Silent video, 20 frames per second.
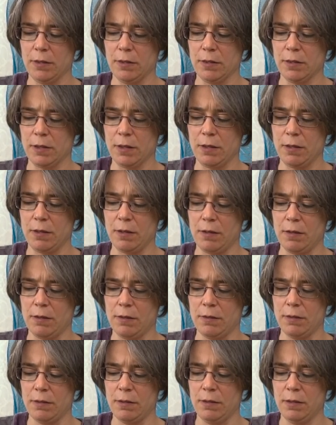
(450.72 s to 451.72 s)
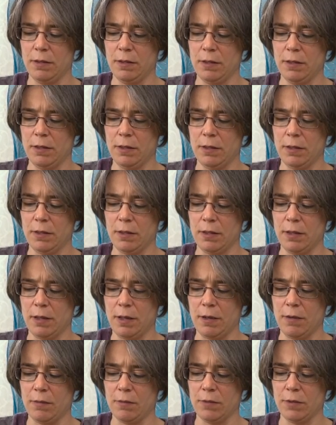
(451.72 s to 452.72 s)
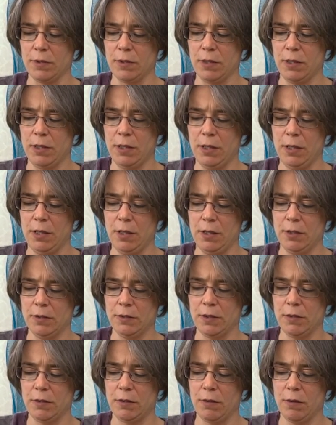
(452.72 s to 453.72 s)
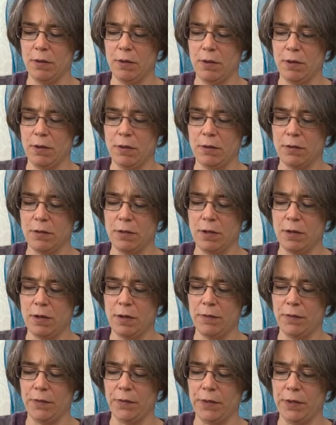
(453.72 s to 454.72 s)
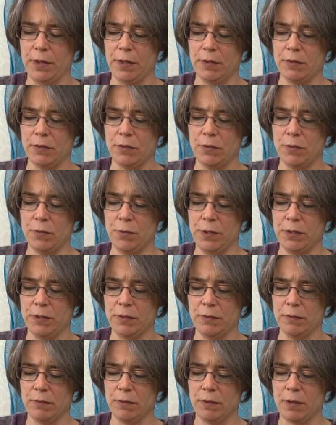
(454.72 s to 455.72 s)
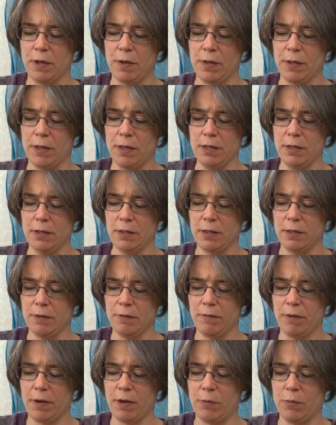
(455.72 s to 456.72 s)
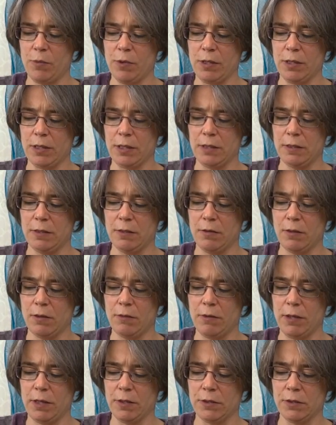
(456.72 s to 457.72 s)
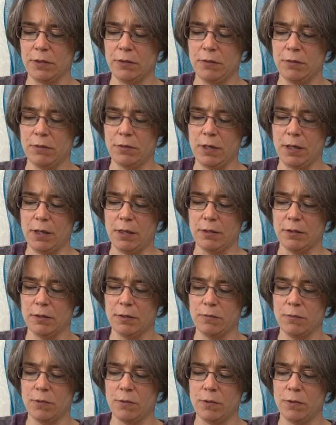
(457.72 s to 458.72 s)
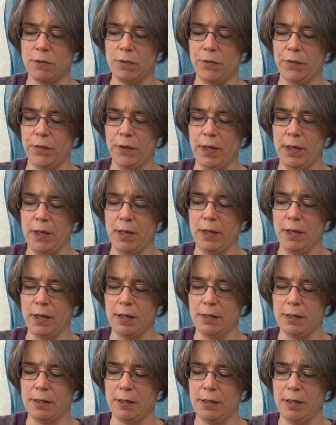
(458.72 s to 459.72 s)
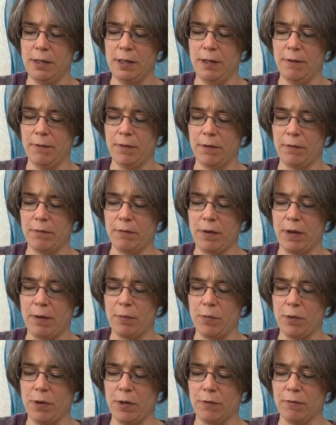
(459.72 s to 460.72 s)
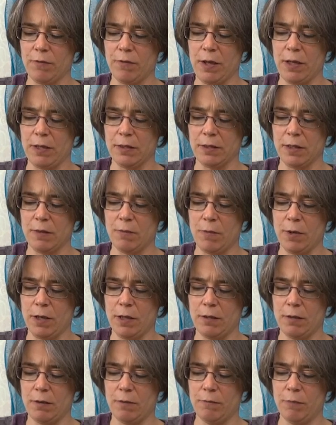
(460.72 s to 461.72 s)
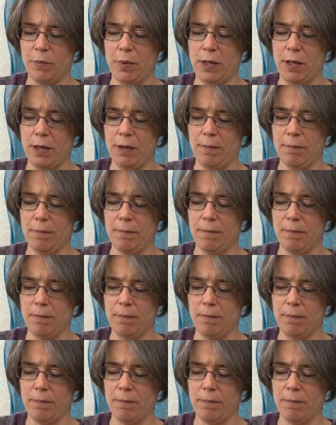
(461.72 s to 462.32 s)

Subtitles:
turn, out. So the nut is always going into the fabric in the direction you're going towards, and it leaves the fabric facing where you've been.